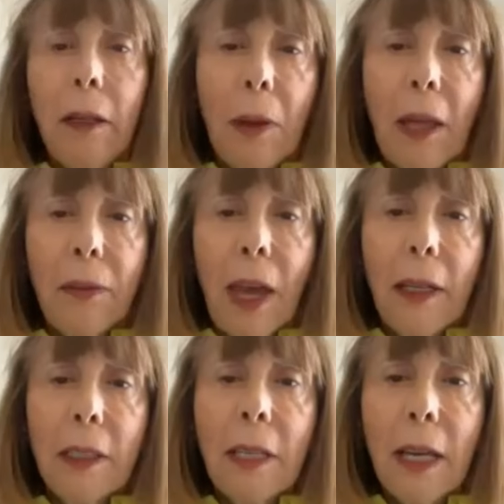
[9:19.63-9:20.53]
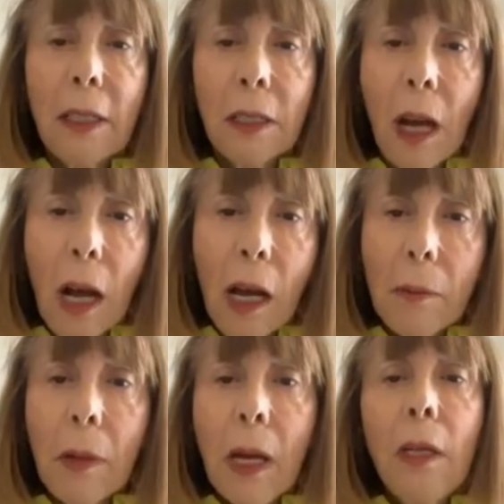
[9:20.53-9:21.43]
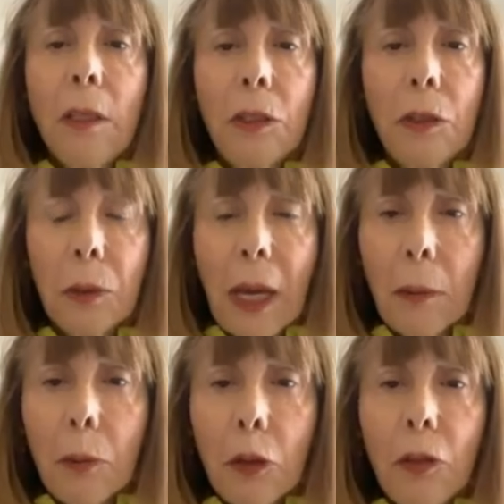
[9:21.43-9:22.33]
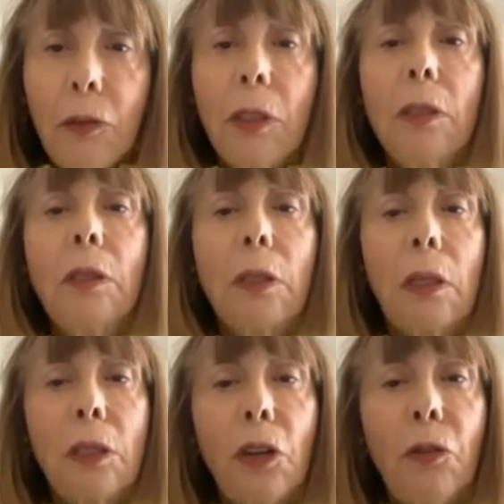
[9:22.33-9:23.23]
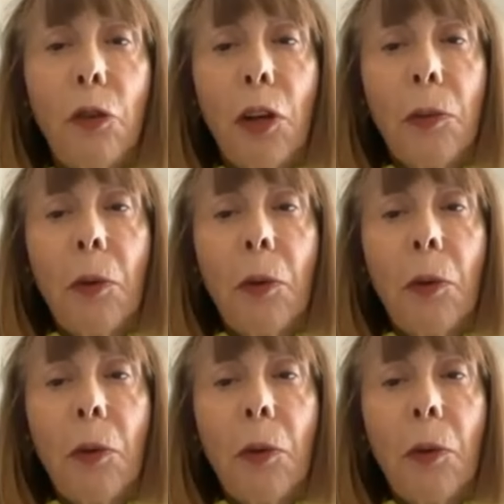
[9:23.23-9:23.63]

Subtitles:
about that. It takes time to get approvals and so forth.